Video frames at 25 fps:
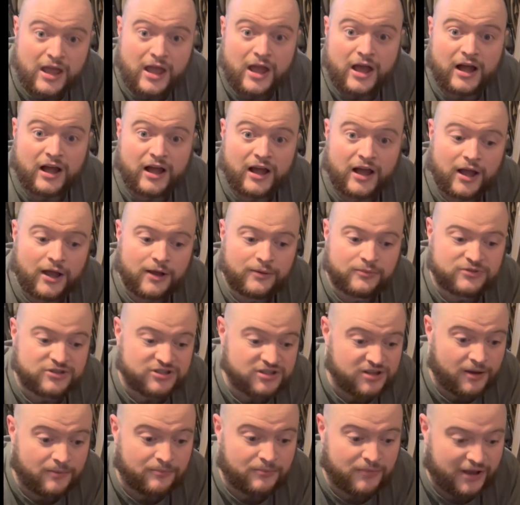
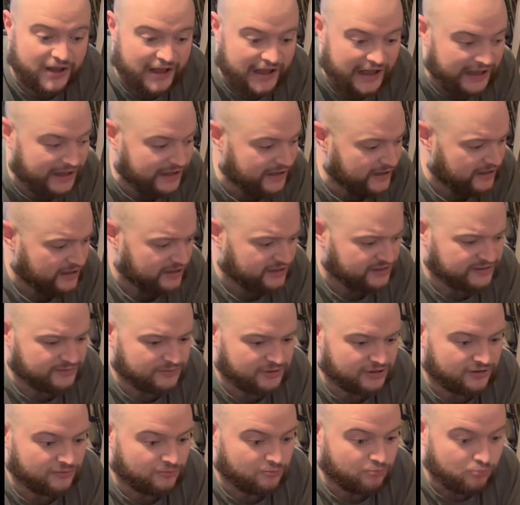some
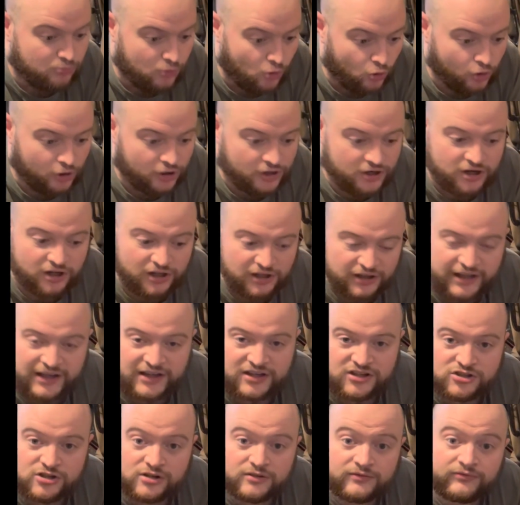more
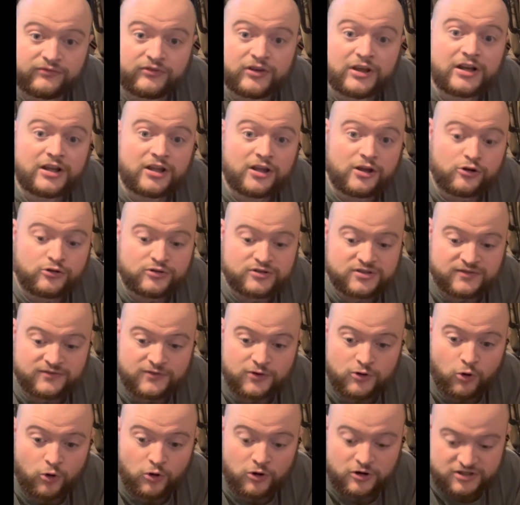collection videos, of
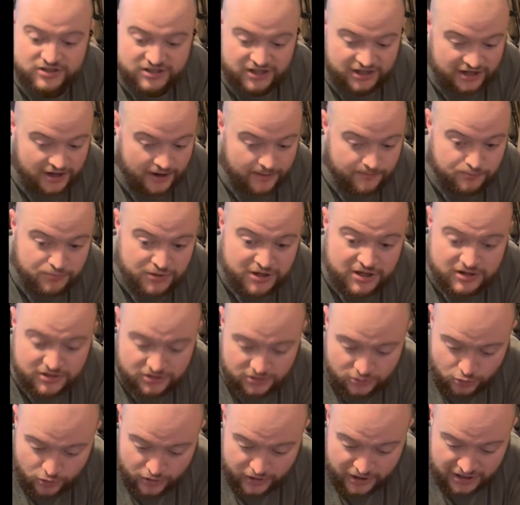course, like I've been
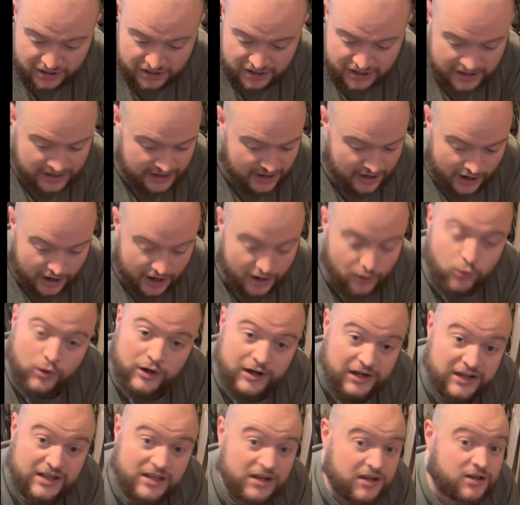doing. We're going
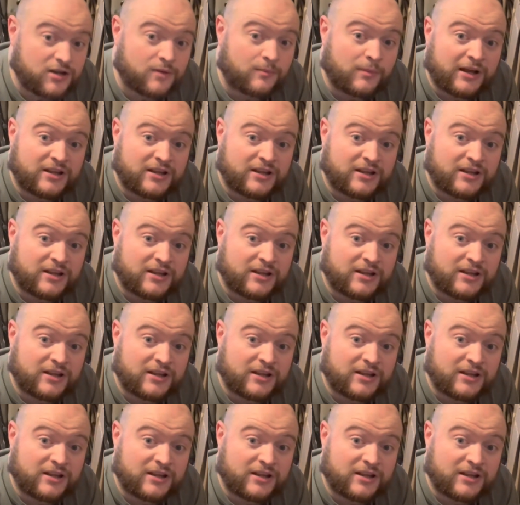to get into my